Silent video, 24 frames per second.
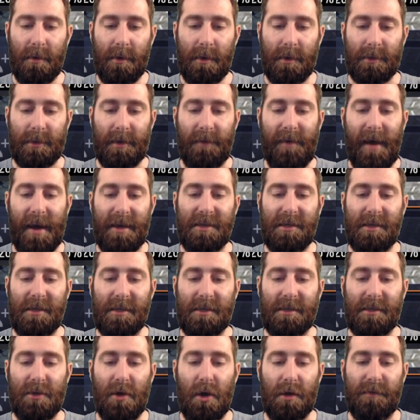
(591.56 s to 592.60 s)
because I've actually
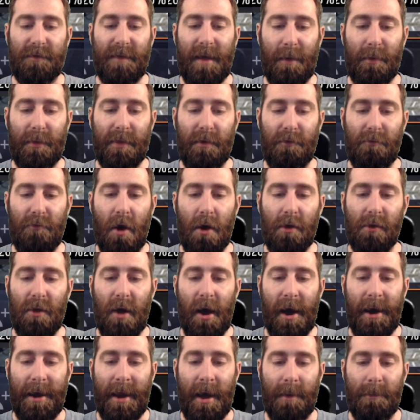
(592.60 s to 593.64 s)
just searched for that with the wrong
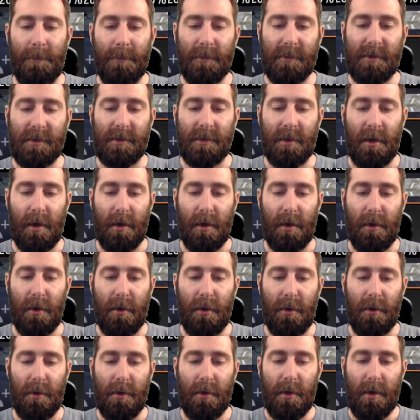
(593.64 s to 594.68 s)
lineup.
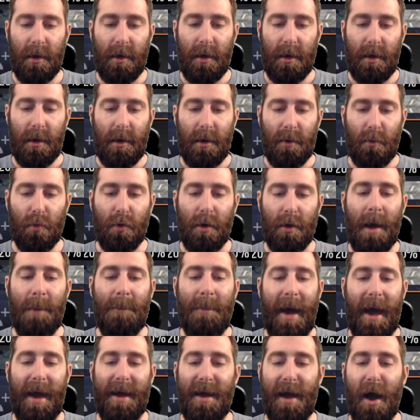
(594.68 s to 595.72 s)
So we'll come
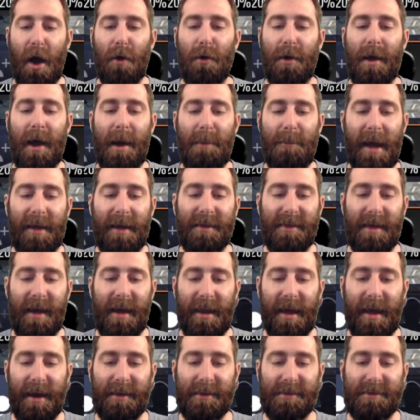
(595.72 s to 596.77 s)
back. I'll come back to
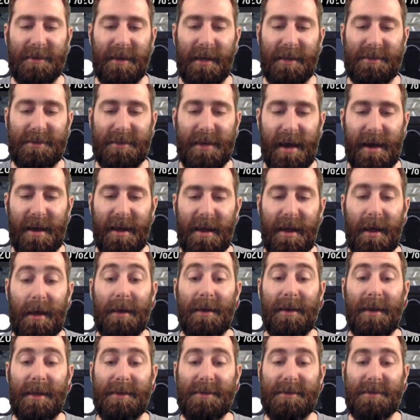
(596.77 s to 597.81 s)
that later. So
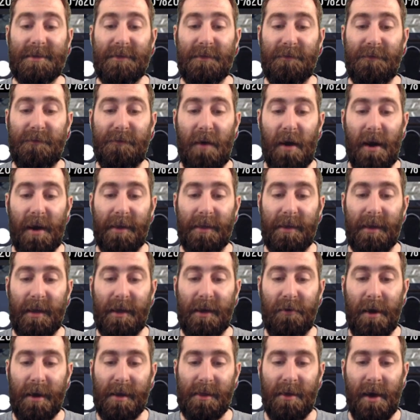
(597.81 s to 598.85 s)
let's find the
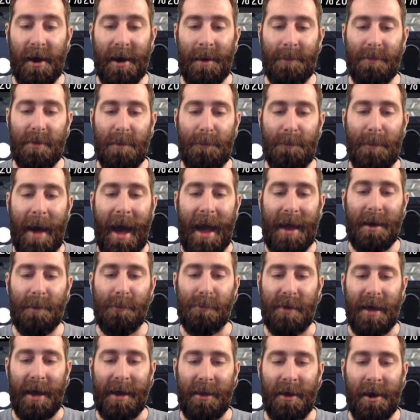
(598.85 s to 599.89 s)
correct lineup, the pack and
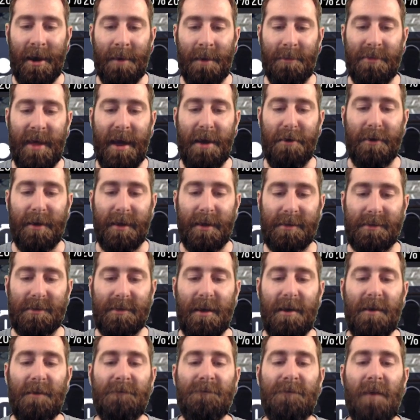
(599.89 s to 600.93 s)
play lineup. There it is.
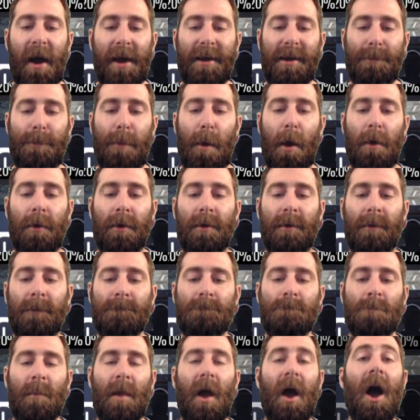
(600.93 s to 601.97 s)
Find opponent.
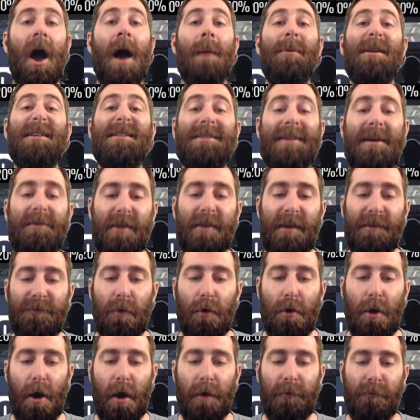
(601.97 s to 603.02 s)
I'm a
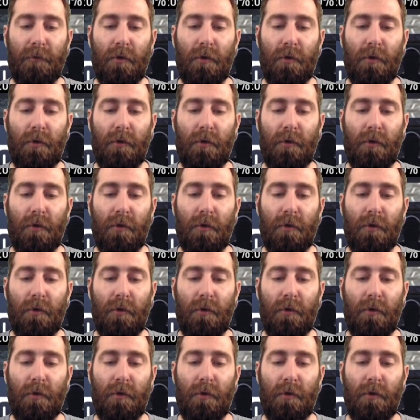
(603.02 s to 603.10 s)
74